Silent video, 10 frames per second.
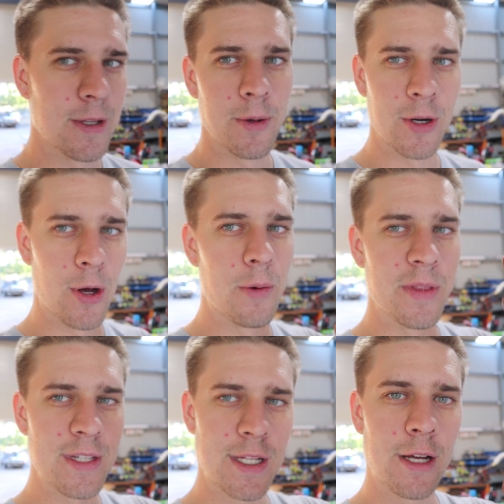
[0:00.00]
so I'm going to go on
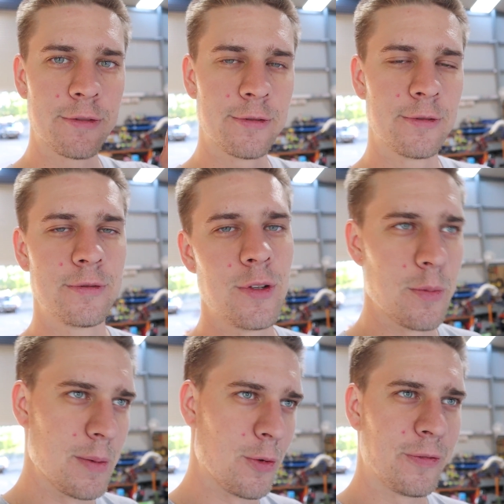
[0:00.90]
with this stuff, do a
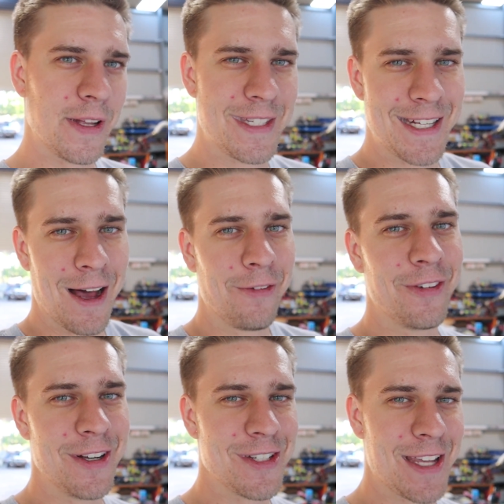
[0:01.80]
bit more fun stuff,
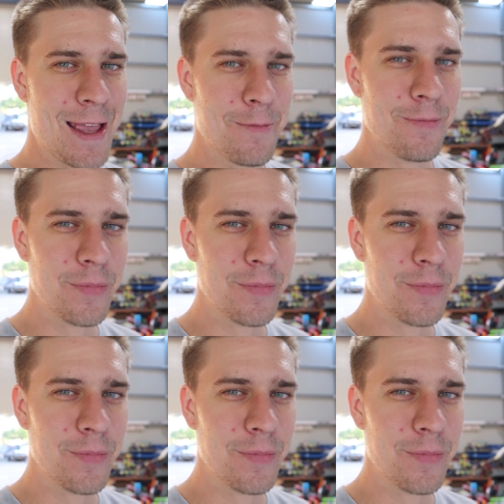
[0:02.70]
and just keep